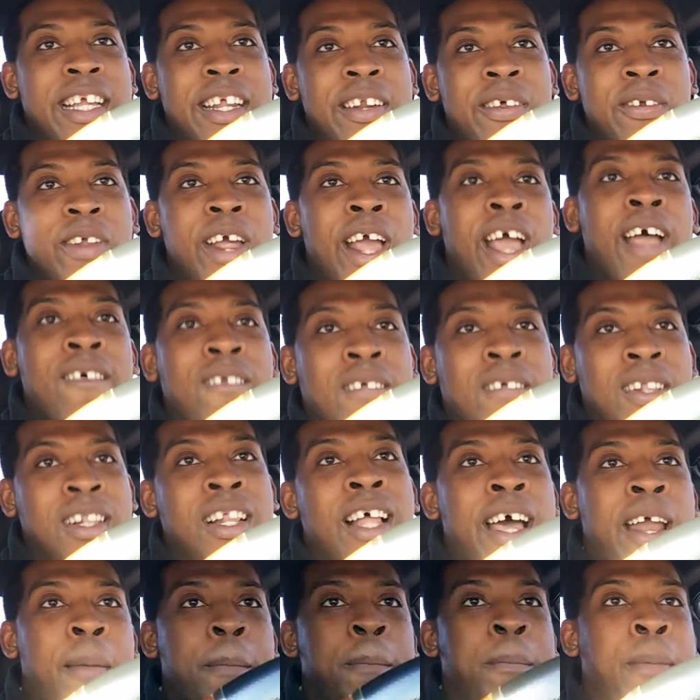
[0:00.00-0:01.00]
they don't have a
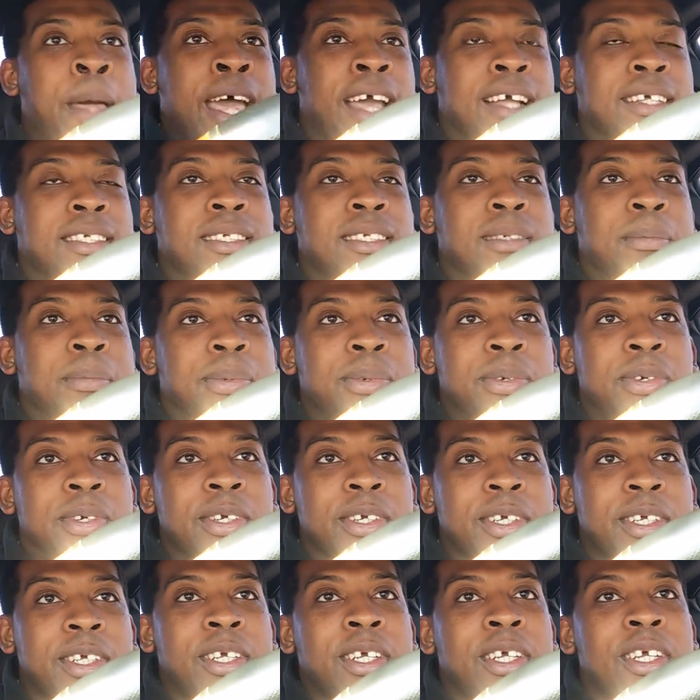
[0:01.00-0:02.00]
lot of back
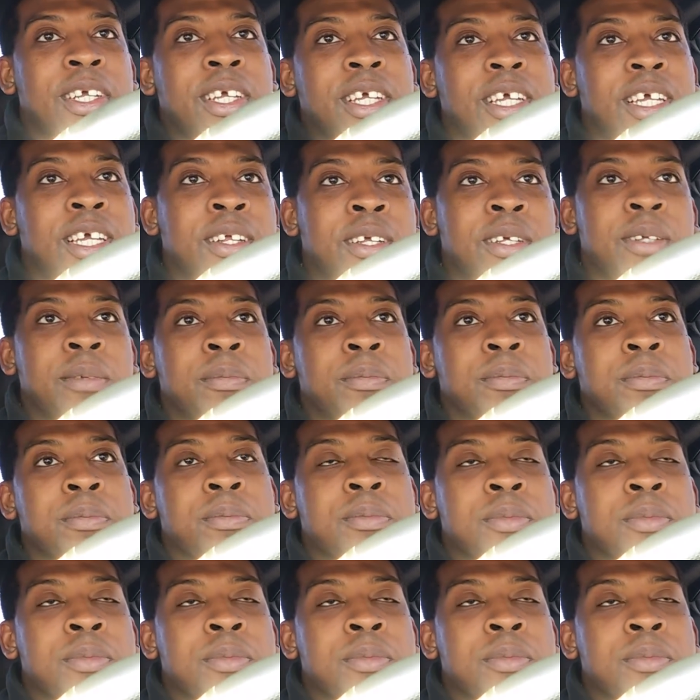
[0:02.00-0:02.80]
support in them.